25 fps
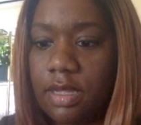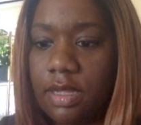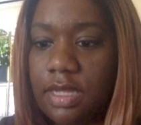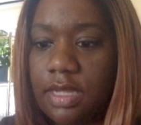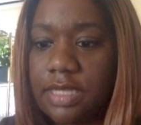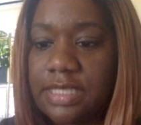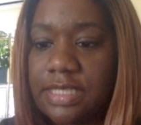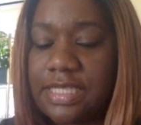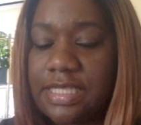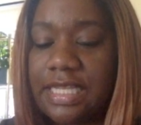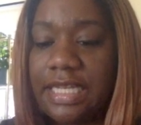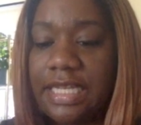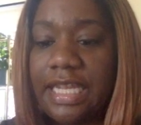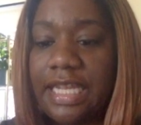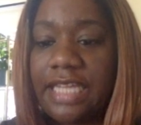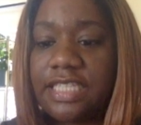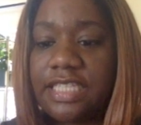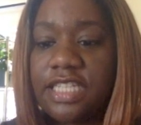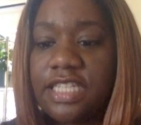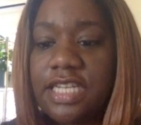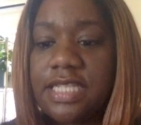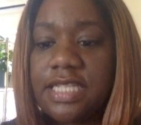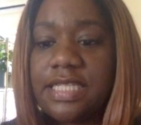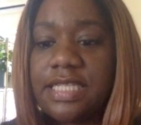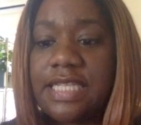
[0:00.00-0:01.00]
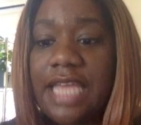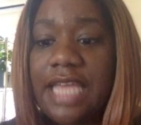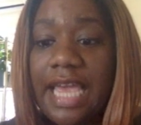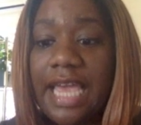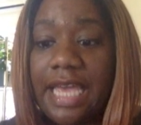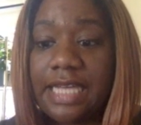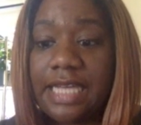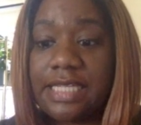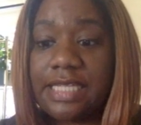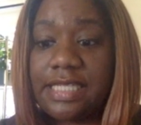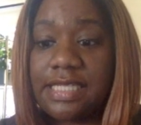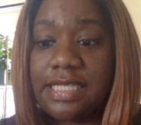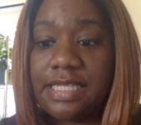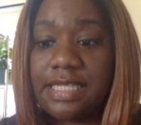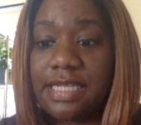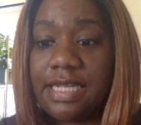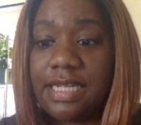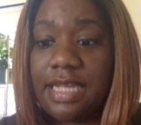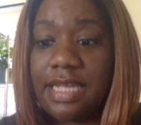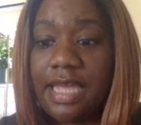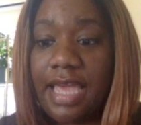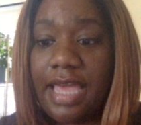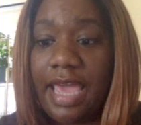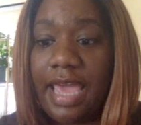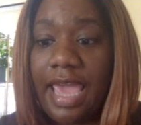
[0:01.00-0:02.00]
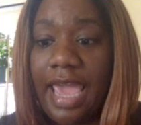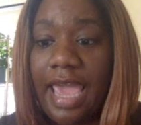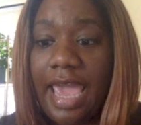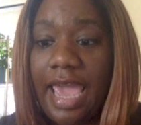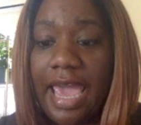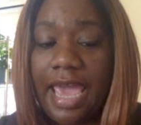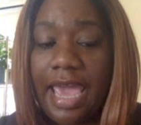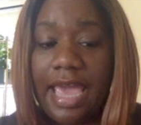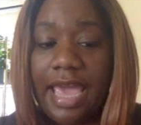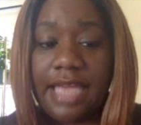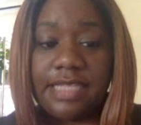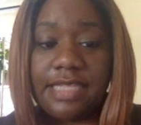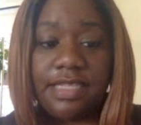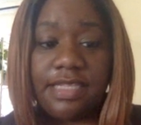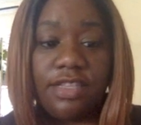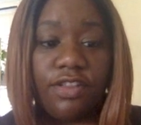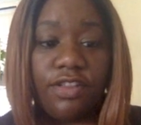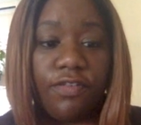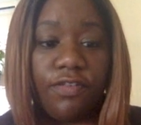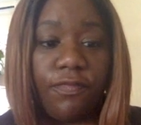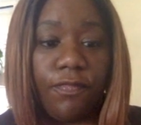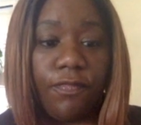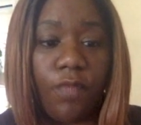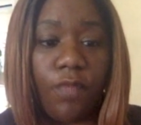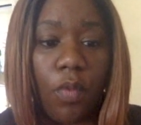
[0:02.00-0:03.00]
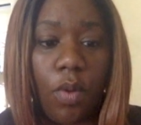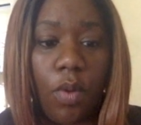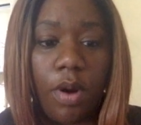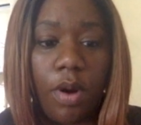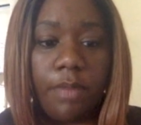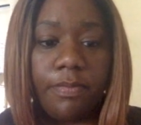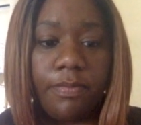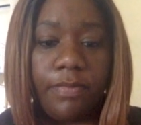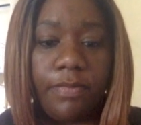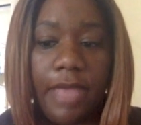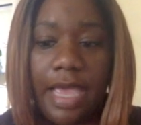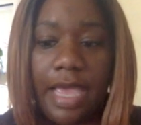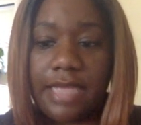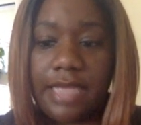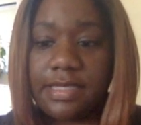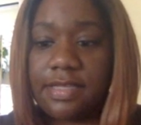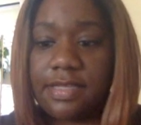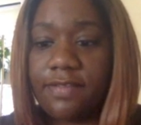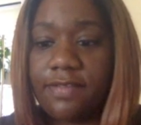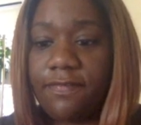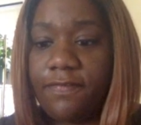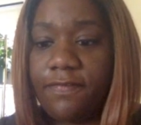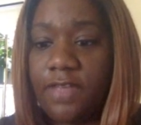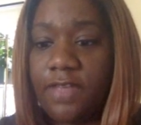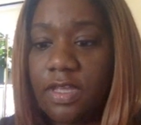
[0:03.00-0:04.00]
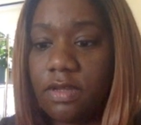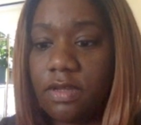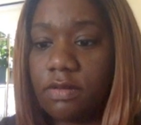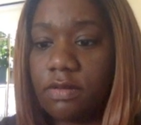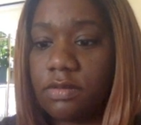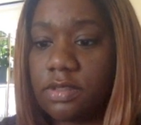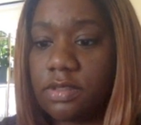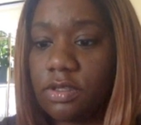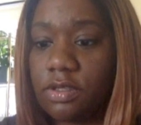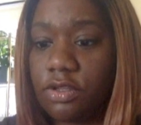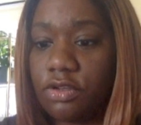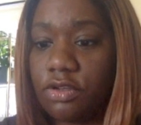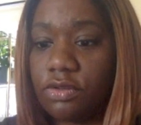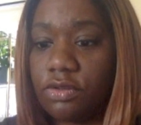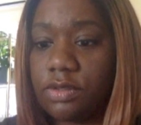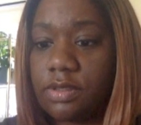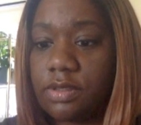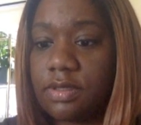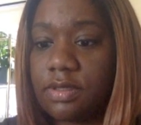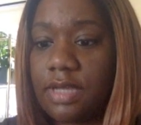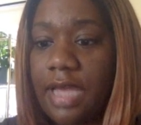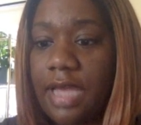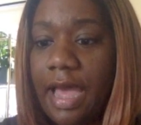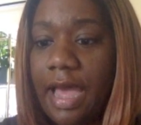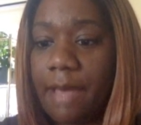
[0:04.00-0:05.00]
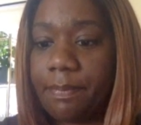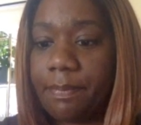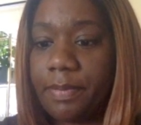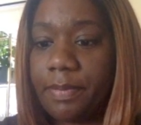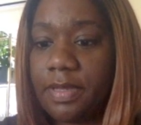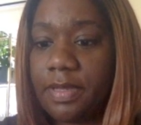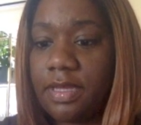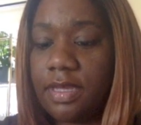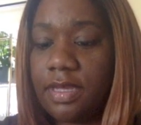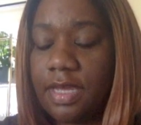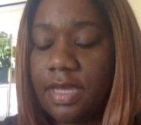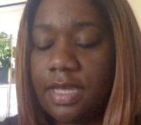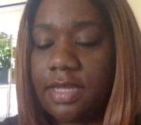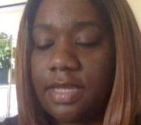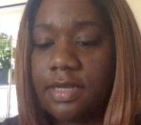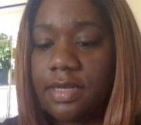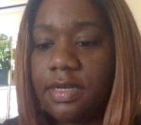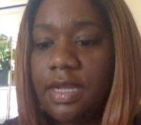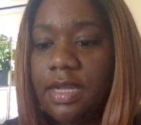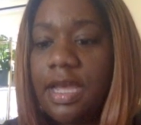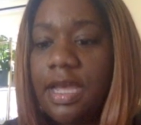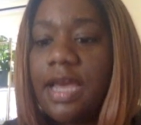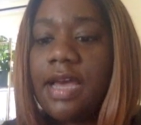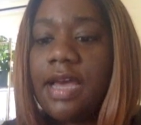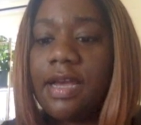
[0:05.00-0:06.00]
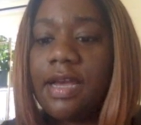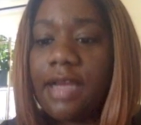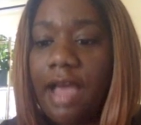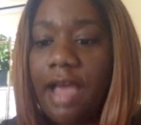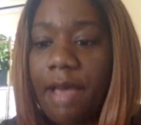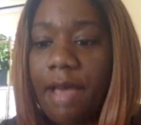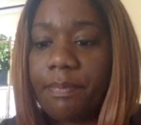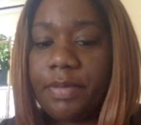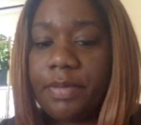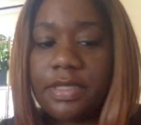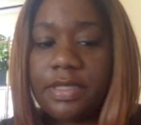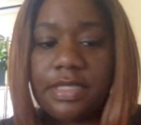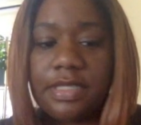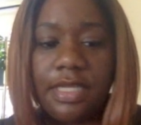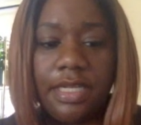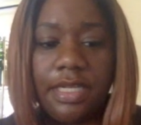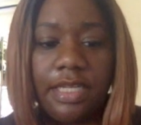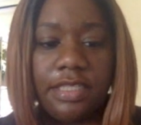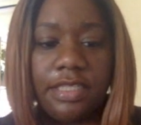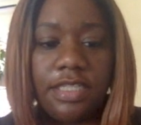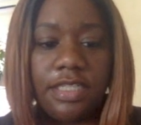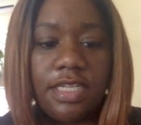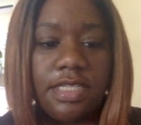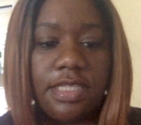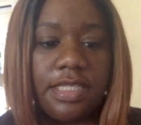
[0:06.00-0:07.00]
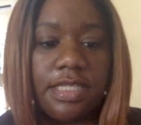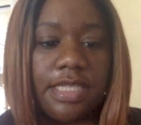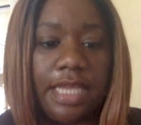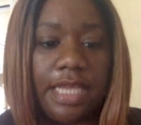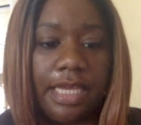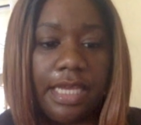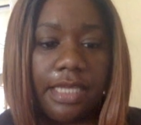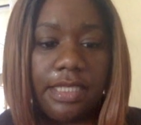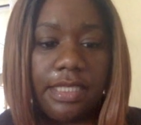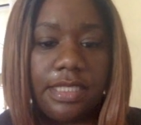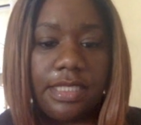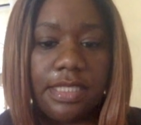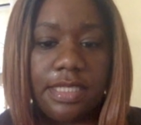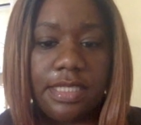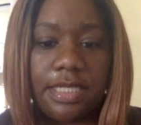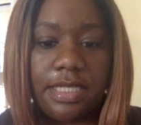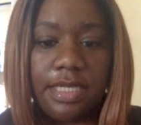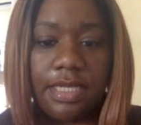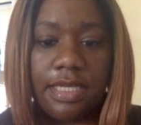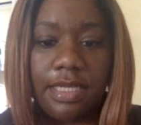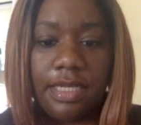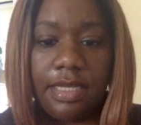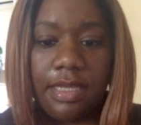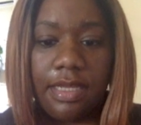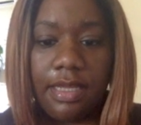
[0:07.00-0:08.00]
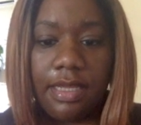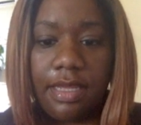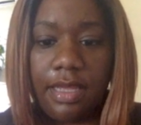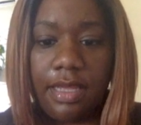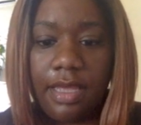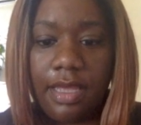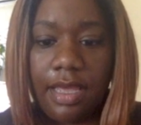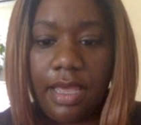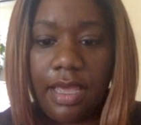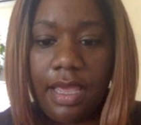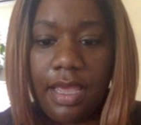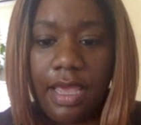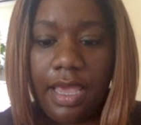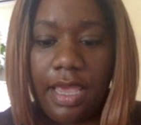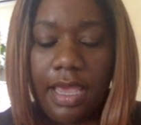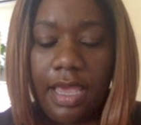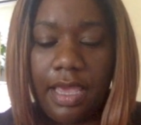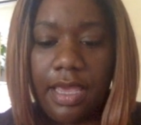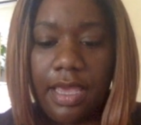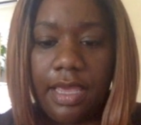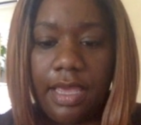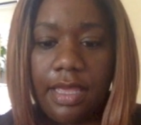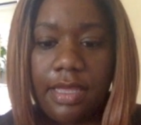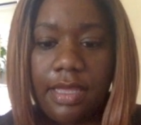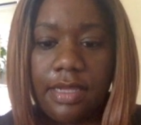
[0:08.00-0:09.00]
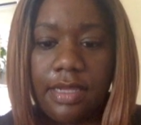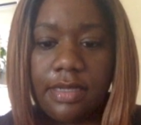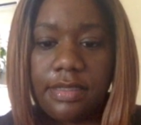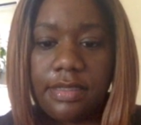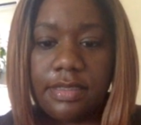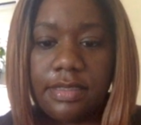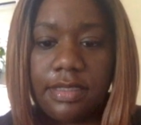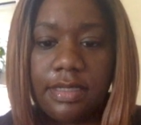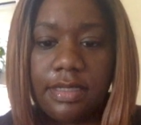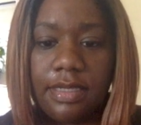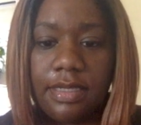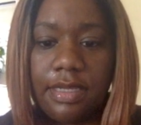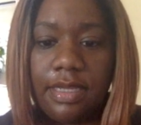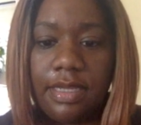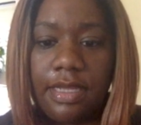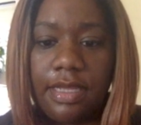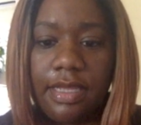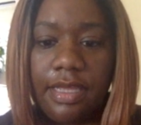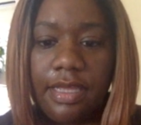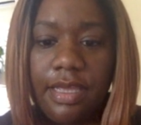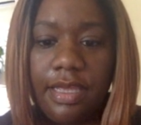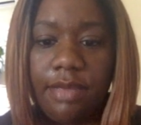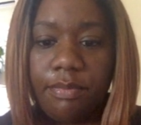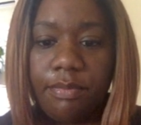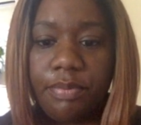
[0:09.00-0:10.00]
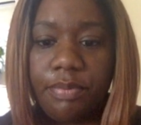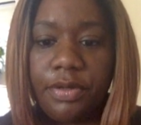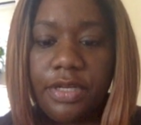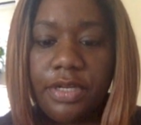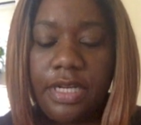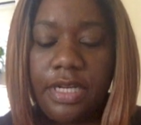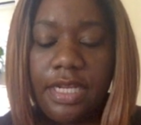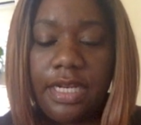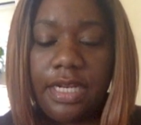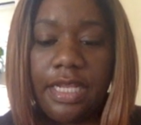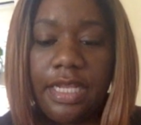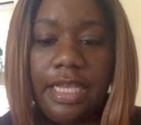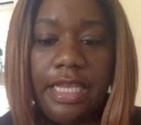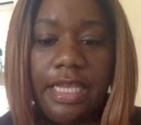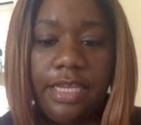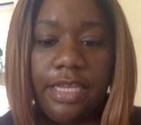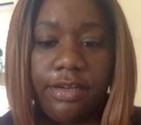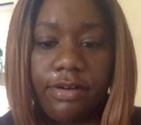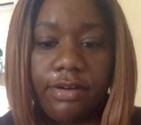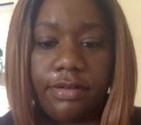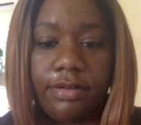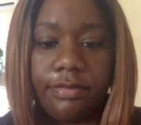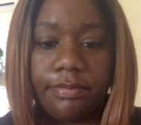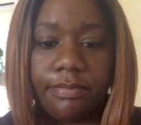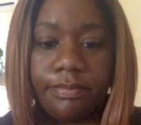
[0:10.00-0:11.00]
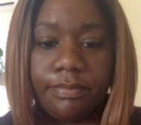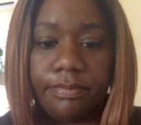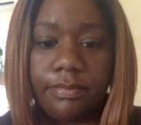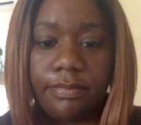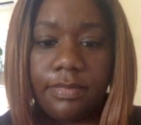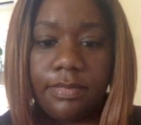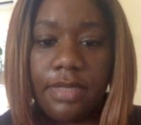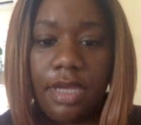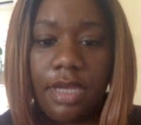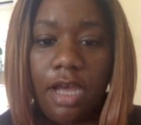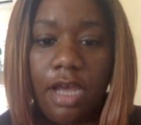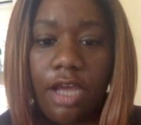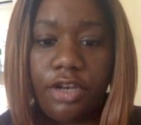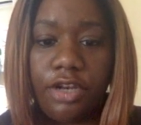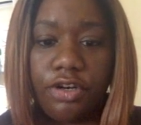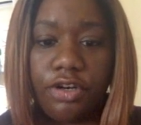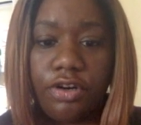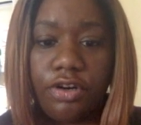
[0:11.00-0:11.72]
selection text as the form, as the field. So you'll hit copy selection text and input it here under